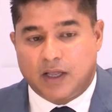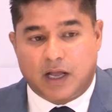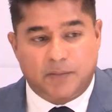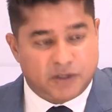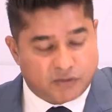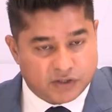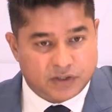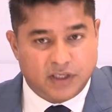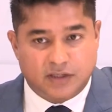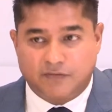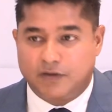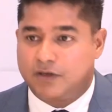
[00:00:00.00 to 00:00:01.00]
I'm a trustee
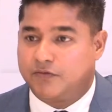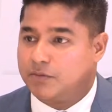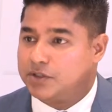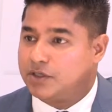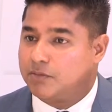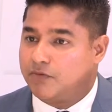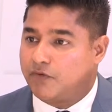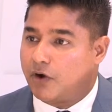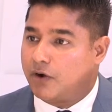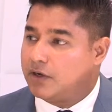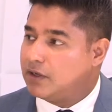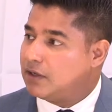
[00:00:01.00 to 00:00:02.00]
at the Philadelphia Museum of
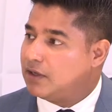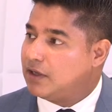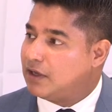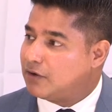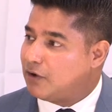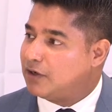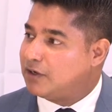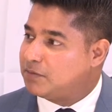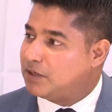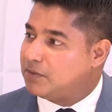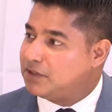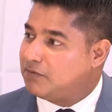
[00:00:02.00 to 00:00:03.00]
Art, called
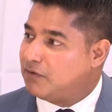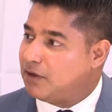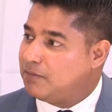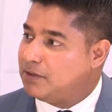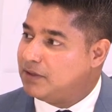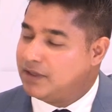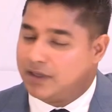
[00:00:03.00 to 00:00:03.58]
up Timothy Rubb,